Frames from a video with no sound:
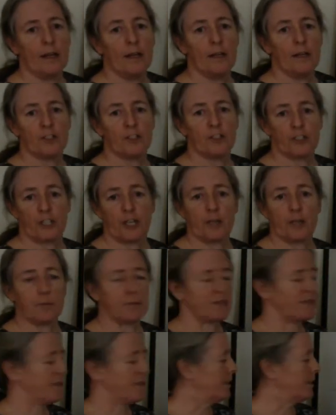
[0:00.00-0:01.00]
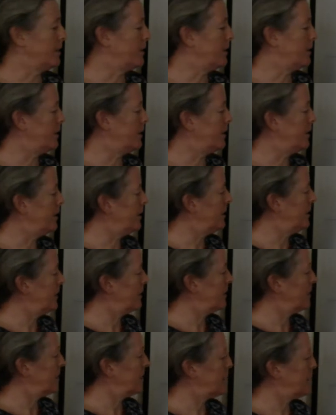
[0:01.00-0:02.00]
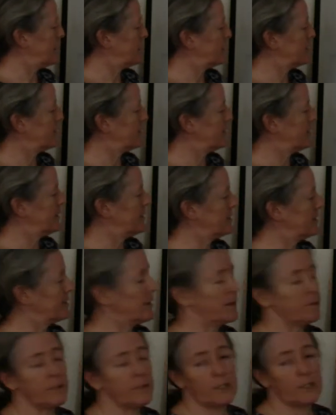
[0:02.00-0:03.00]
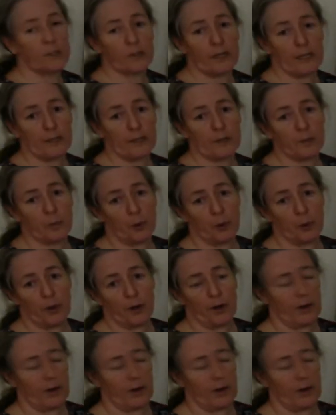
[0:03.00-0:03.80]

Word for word: shapes the uh, the sediment transport